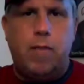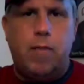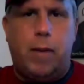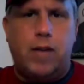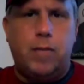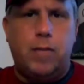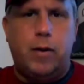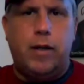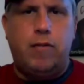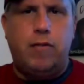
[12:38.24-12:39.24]
the
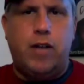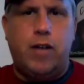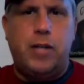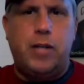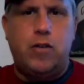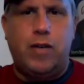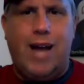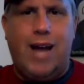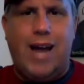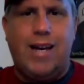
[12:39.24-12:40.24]
possibility of Jeff
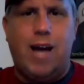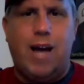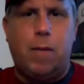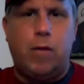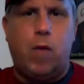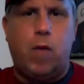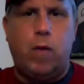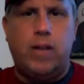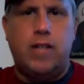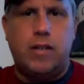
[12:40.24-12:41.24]
Petry ending up with the Red
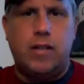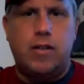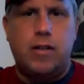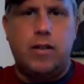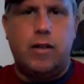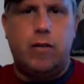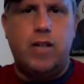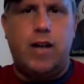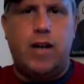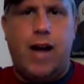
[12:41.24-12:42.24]
Wings is? And the
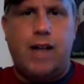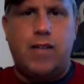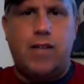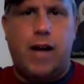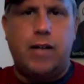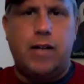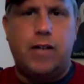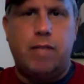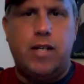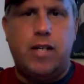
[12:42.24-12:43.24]
reason I ask that is,
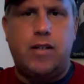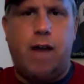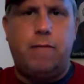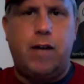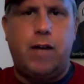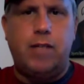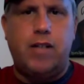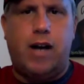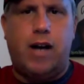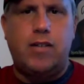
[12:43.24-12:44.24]
he's got family
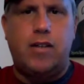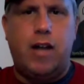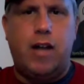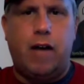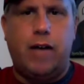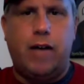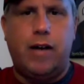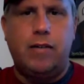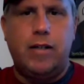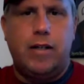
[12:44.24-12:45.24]
ties to the
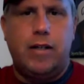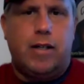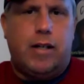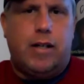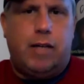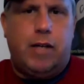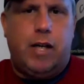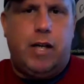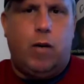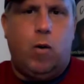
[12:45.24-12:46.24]
area. He
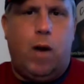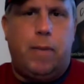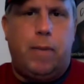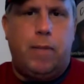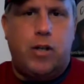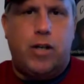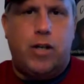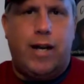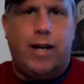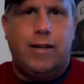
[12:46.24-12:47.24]
grew up in
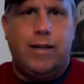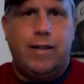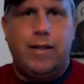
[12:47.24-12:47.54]
Michigan.